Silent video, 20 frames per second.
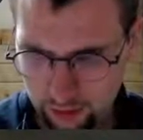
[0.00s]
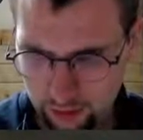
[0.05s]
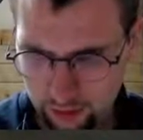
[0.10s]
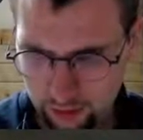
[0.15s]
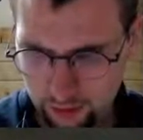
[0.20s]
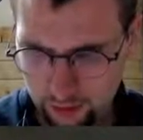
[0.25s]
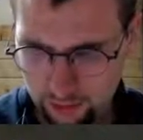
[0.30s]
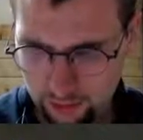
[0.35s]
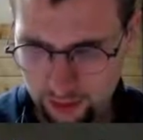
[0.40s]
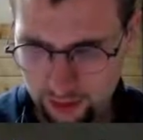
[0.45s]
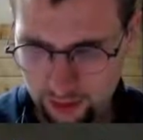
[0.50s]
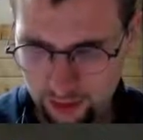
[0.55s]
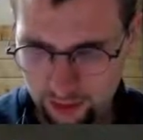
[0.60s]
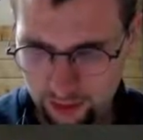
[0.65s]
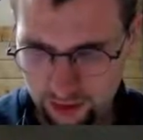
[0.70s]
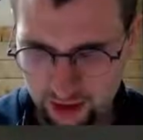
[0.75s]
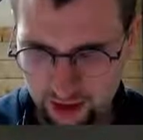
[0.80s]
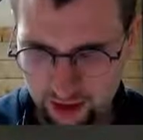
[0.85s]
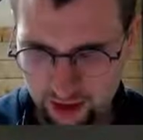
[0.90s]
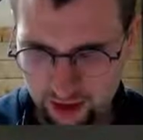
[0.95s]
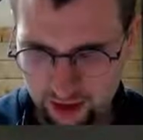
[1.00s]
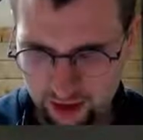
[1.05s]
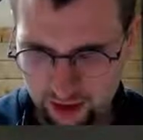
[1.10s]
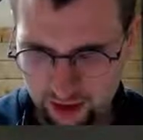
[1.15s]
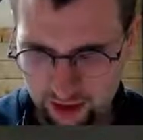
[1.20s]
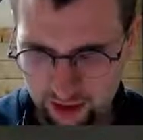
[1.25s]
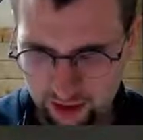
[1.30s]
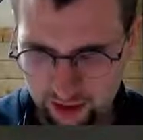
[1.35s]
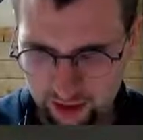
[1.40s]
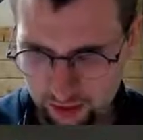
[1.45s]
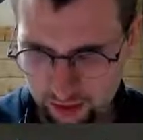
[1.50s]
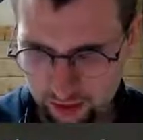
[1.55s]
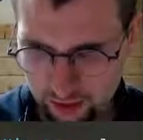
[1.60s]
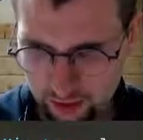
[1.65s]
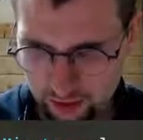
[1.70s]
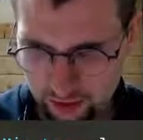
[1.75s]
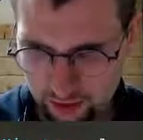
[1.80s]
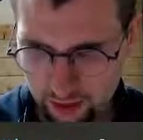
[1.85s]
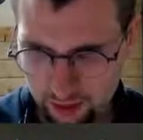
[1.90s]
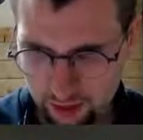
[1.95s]
Where did you see that?
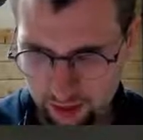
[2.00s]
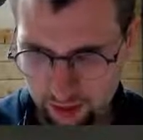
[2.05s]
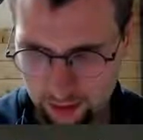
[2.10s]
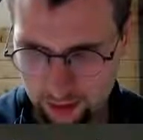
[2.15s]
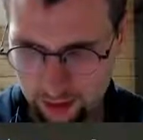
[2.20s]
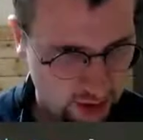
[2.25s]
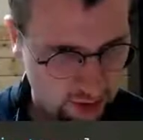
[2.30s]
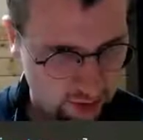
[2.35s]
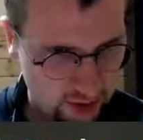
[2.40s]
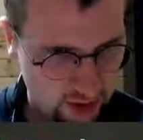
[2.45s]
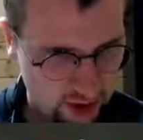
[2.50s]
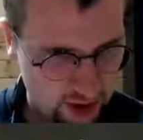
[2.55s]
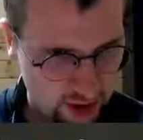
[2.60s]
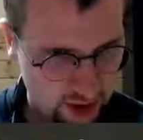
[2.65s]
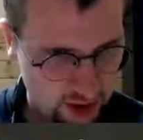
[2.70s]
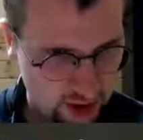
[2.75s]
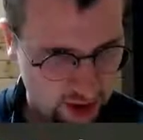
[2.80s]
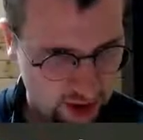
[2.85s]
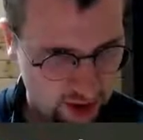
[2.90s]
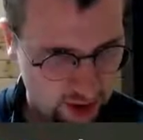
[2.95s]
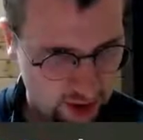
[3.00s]
I'm missing chat.